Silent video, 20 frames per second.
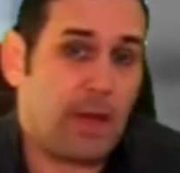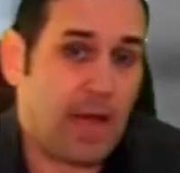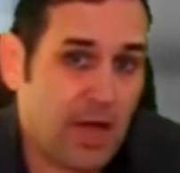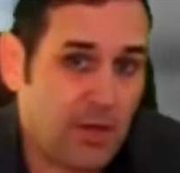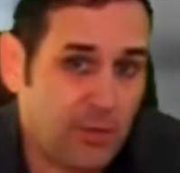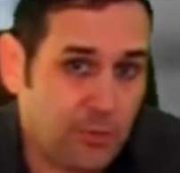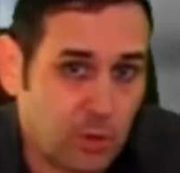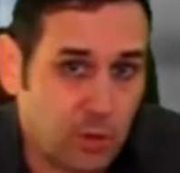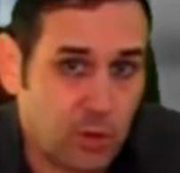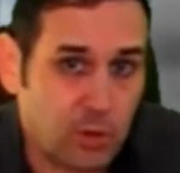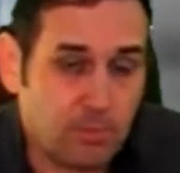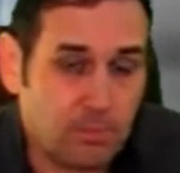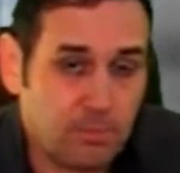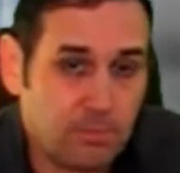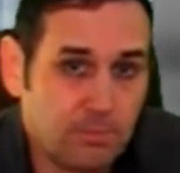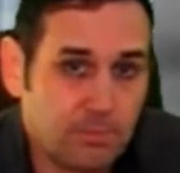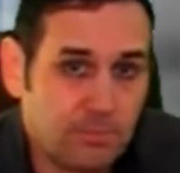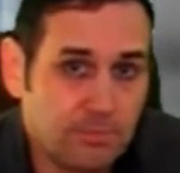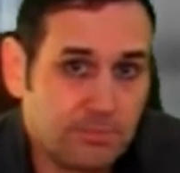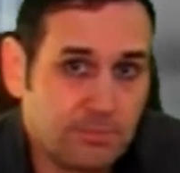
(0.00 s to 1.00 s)
bathroom,
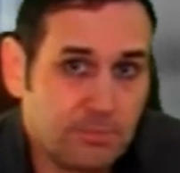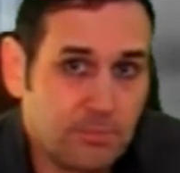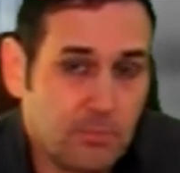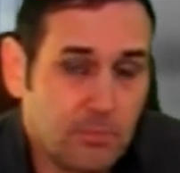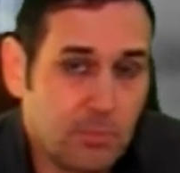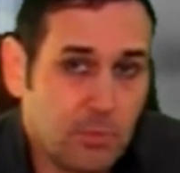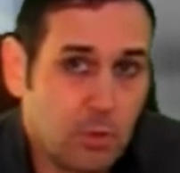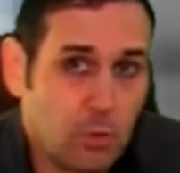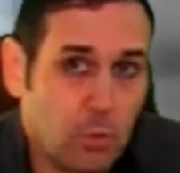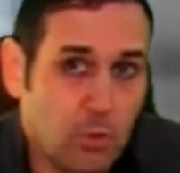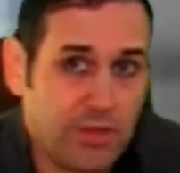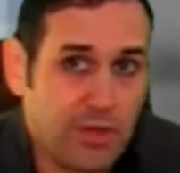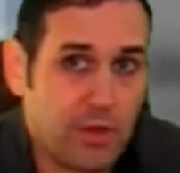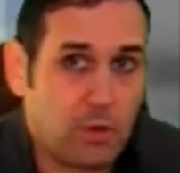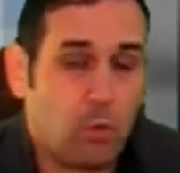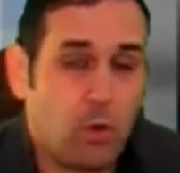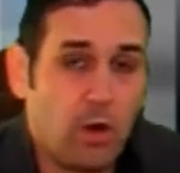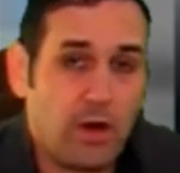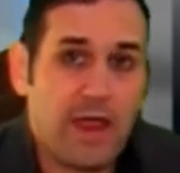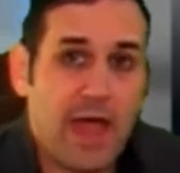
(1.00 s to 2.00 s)

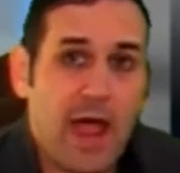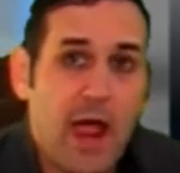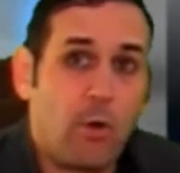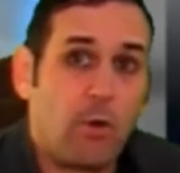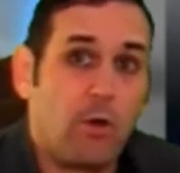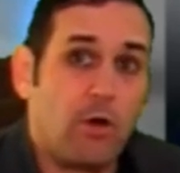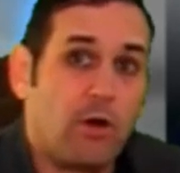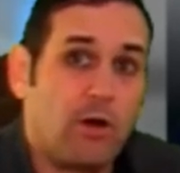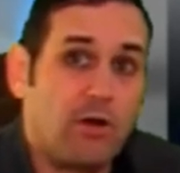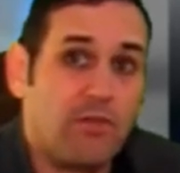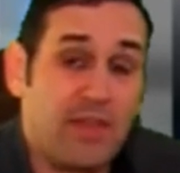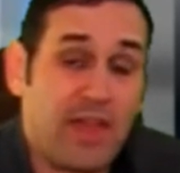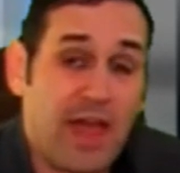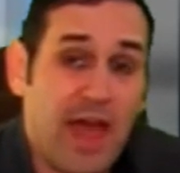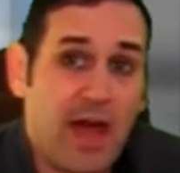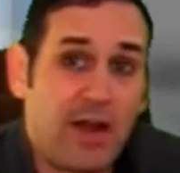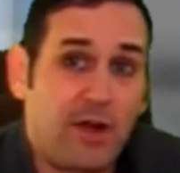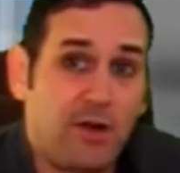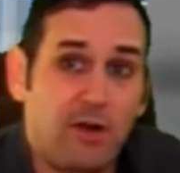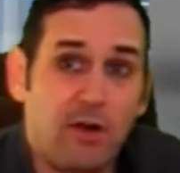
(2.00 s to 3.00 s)
within 1 hour, they
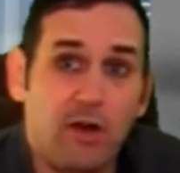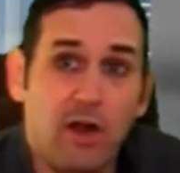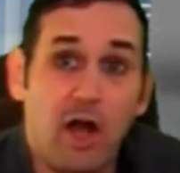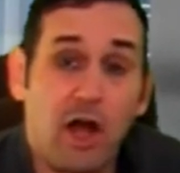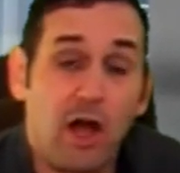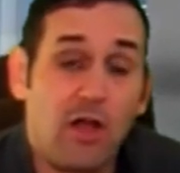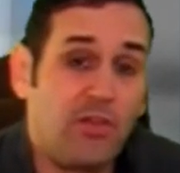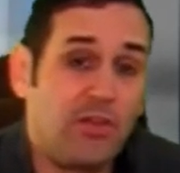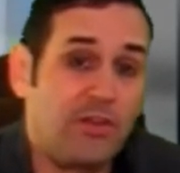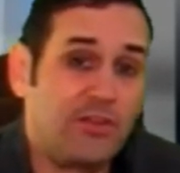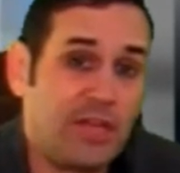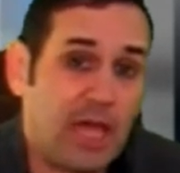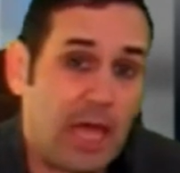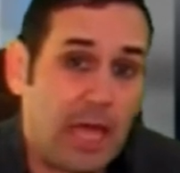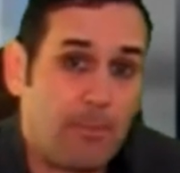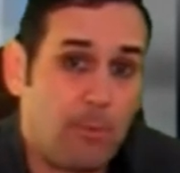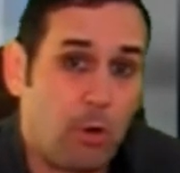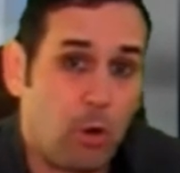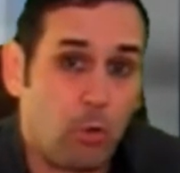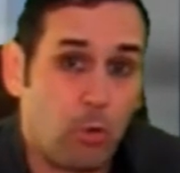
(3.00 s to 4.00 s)
had her on the
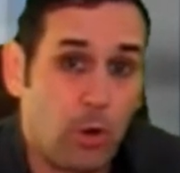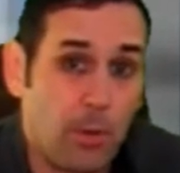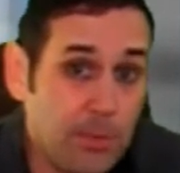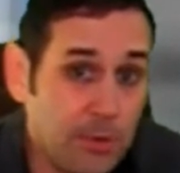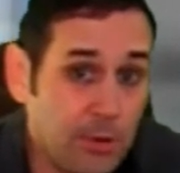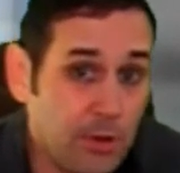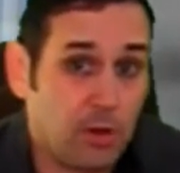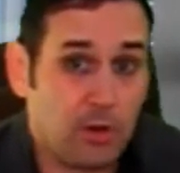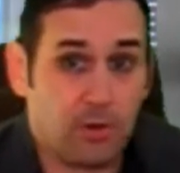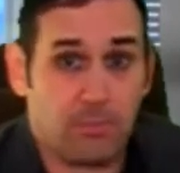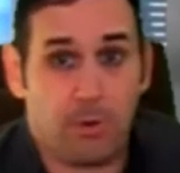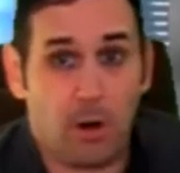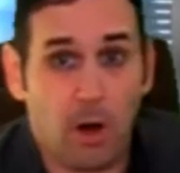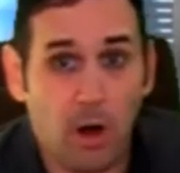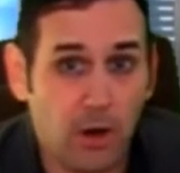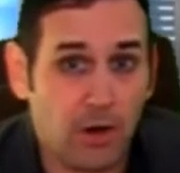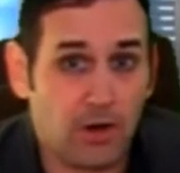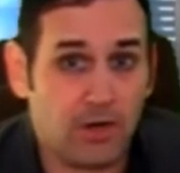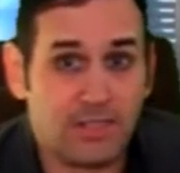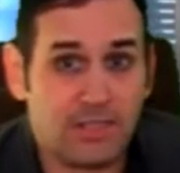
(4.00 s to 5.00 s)
table ripping her
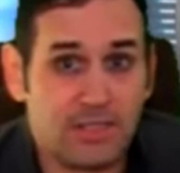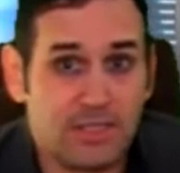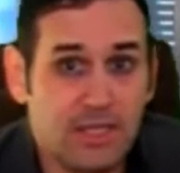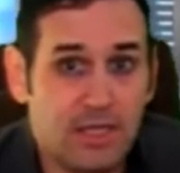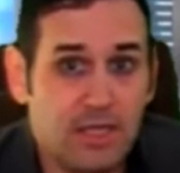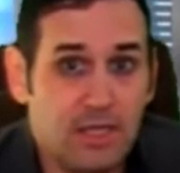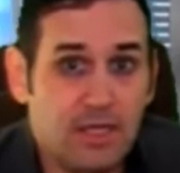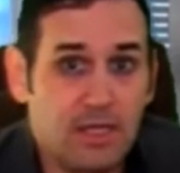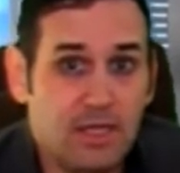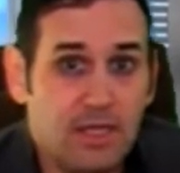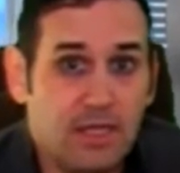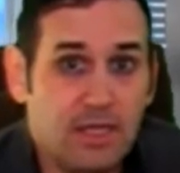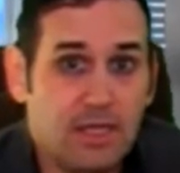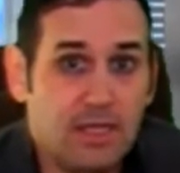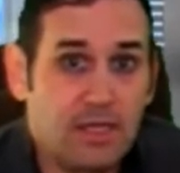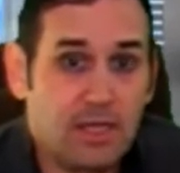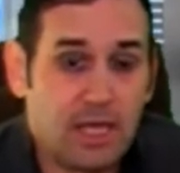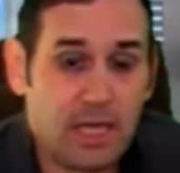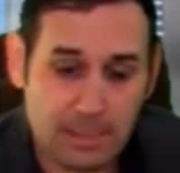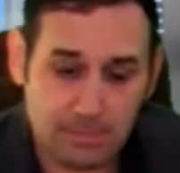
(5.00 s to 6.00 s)
apart
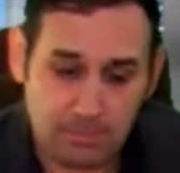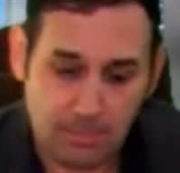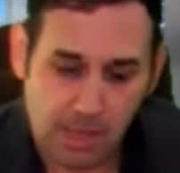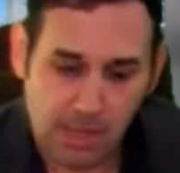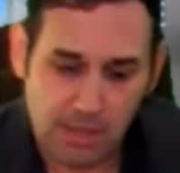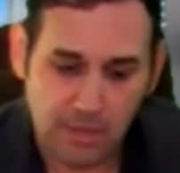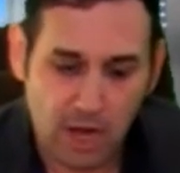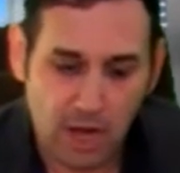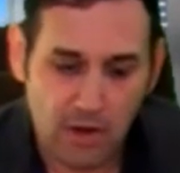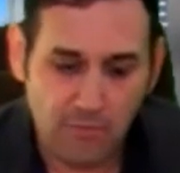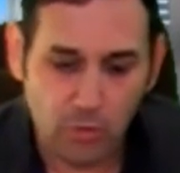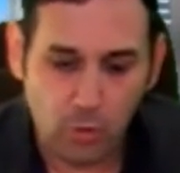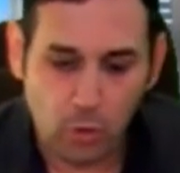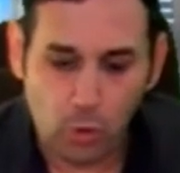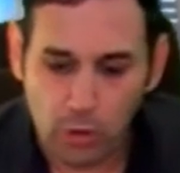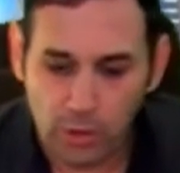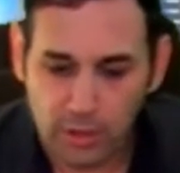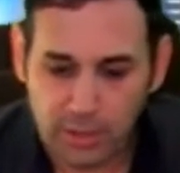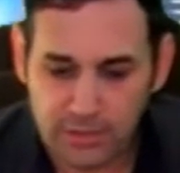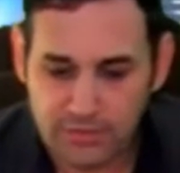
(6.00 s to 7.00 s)
and mailing off her
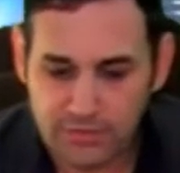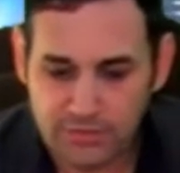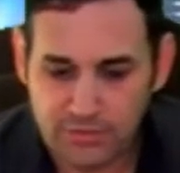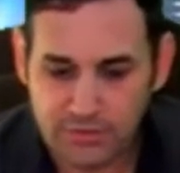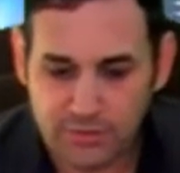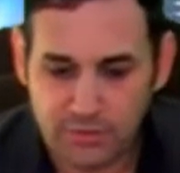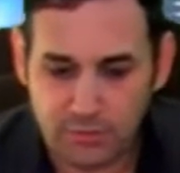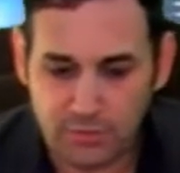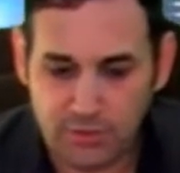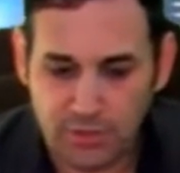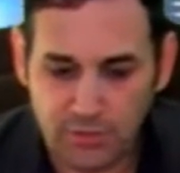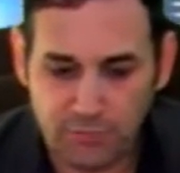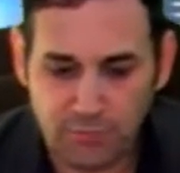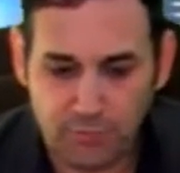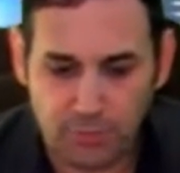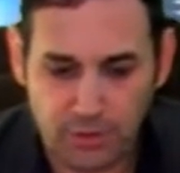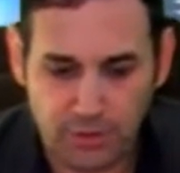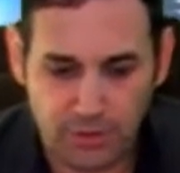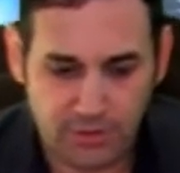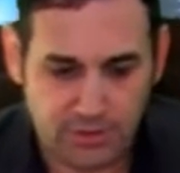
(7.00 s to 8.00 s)
organs to
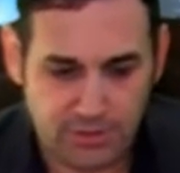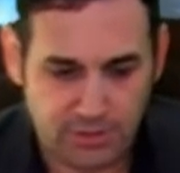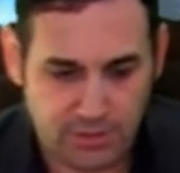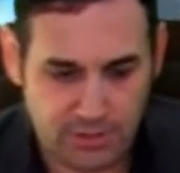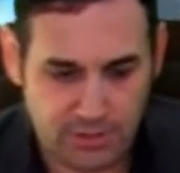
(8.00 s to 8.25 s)
different